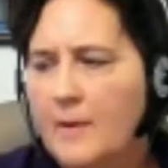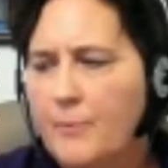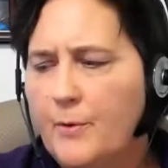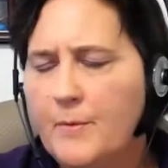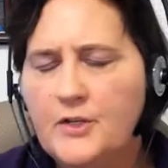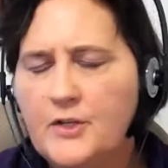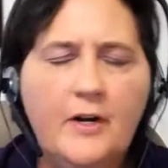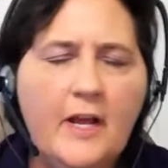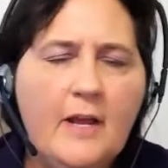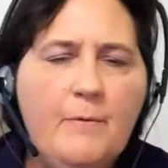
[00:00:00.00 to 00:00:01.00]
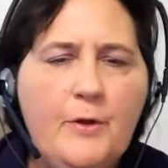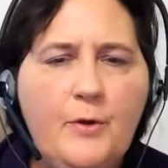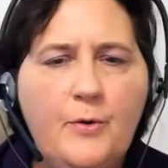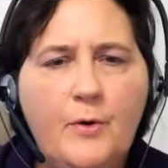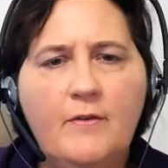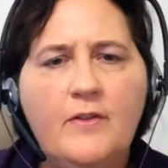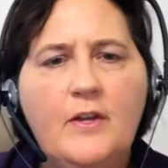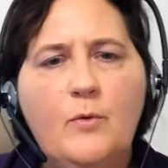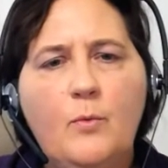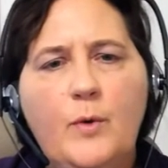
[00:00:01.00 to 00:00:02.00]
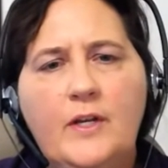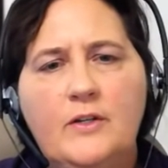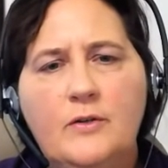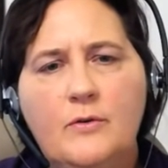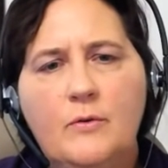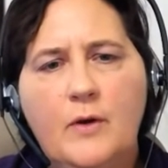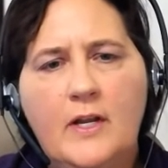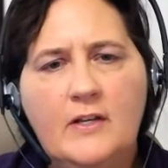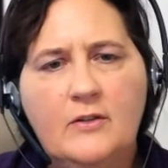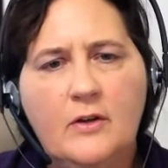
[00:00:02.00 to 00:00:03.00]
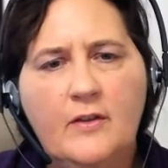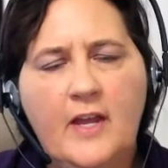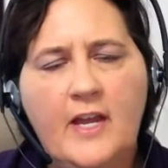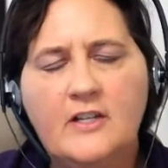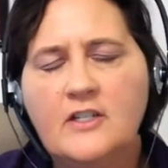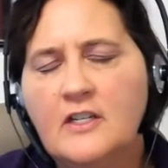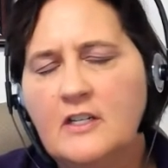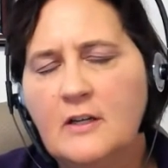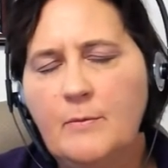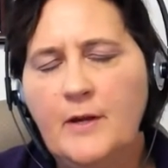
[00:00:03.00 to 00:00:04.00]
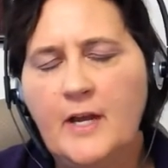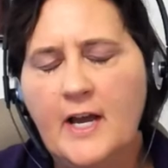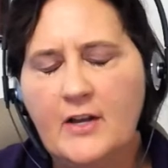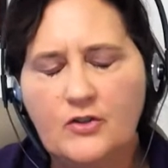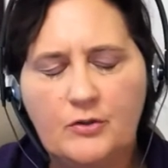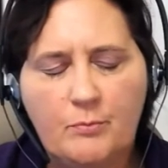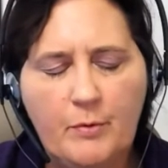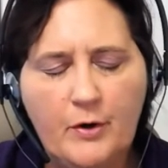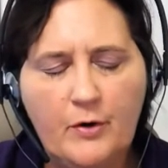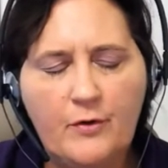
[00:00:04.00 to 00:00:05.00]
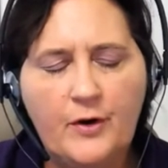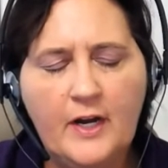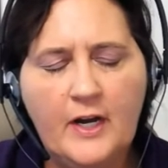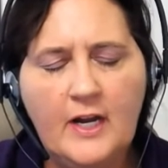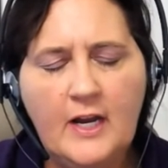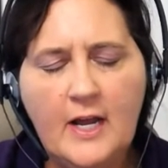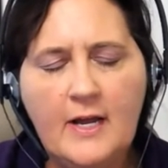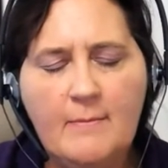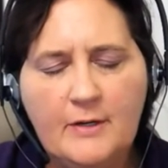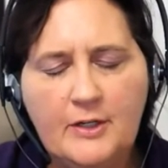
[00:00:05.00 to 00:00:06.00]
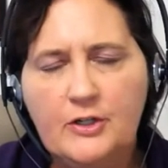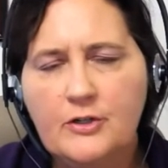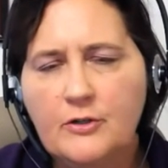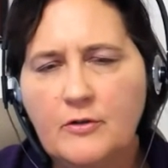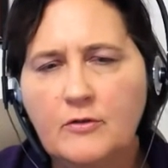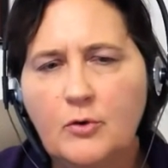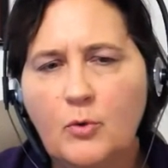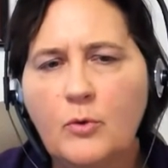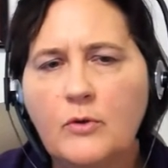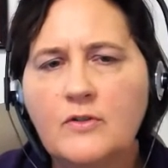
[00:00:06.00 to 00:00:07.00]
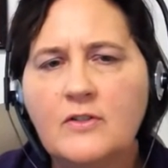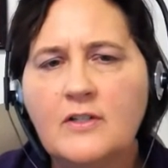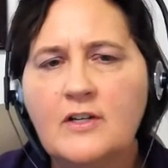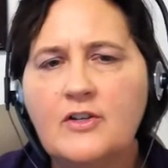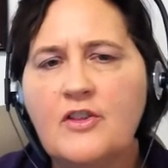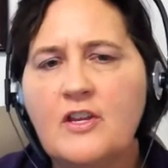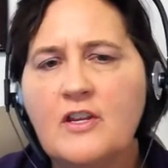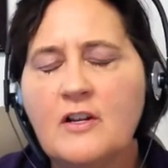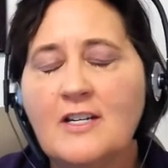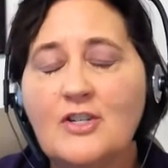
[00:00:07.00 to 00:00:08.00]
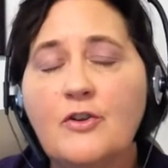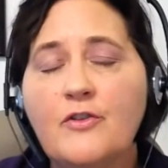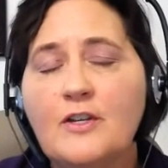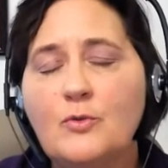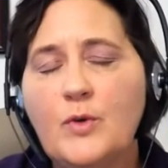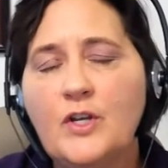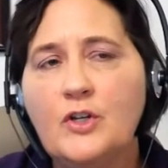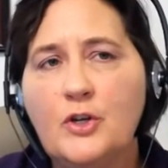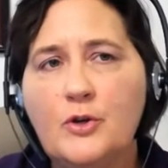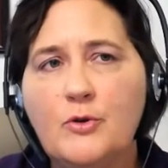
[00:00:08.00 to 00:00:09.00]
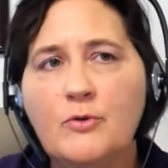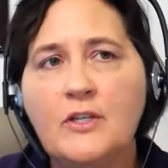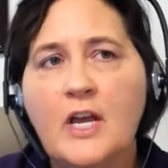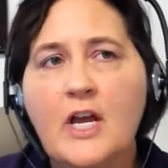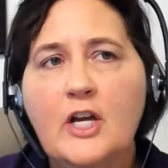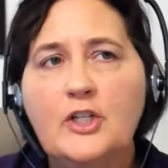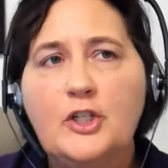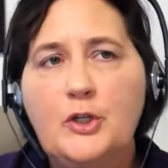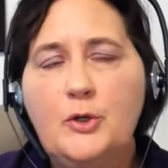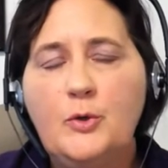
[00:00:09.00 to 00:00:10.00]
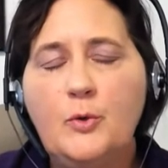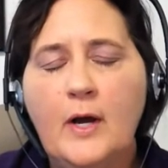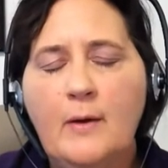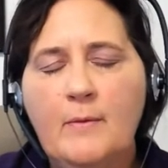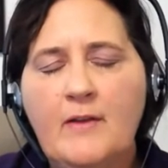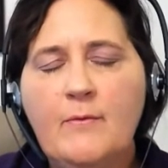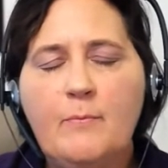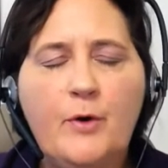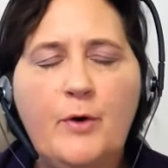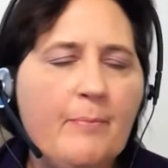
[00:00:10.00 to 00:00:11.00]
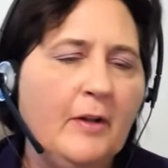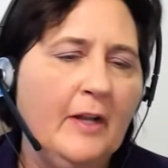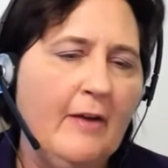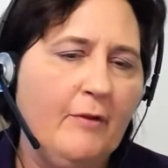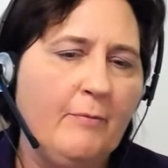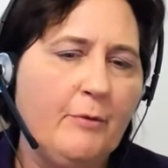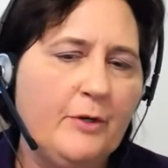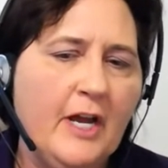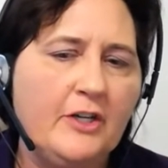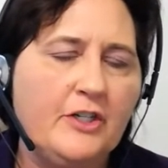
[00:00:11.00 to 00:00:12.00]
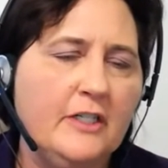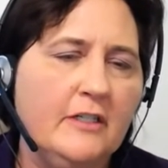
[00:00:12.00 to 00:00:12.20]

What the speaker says: Pretty much here at APU, everything we do is on the HTTPS, but are there any additional tools, additional things we could use to even bring up the level of protection?